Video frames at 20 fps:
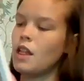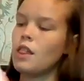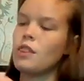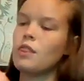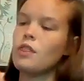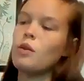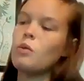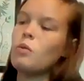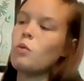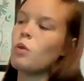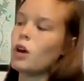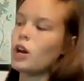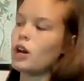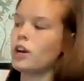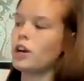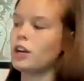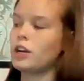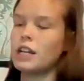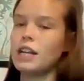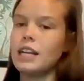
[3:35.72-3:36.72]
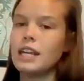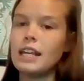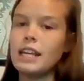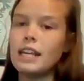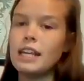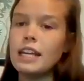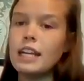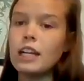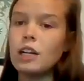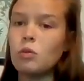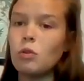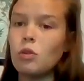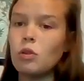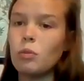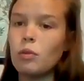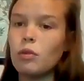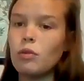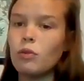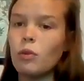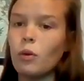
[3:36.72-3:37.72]
the word equal
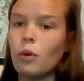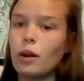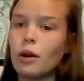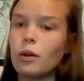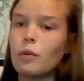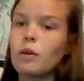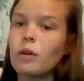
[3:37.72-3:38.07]
before.